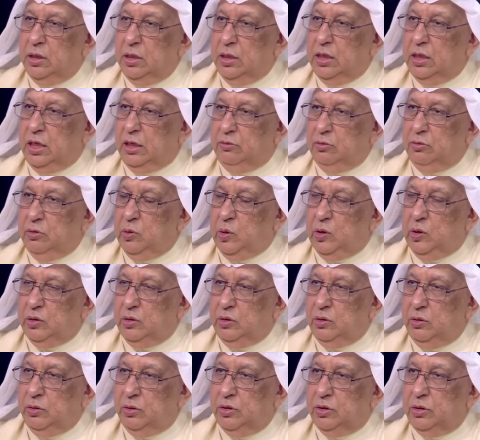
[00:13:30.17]
that we want to
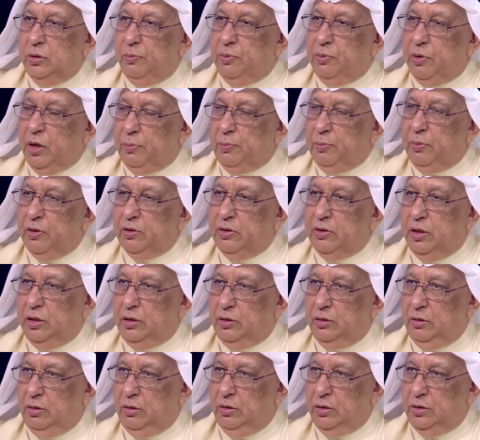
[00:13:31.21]
use a proper
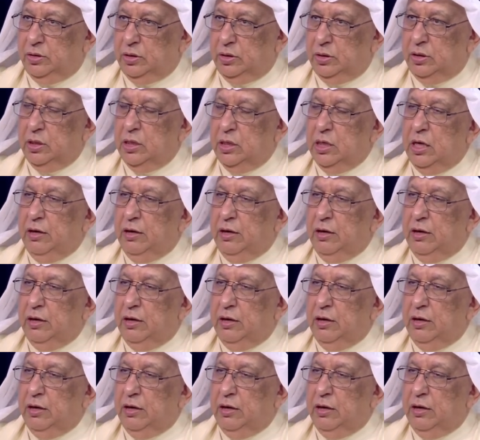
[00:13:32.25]
technology,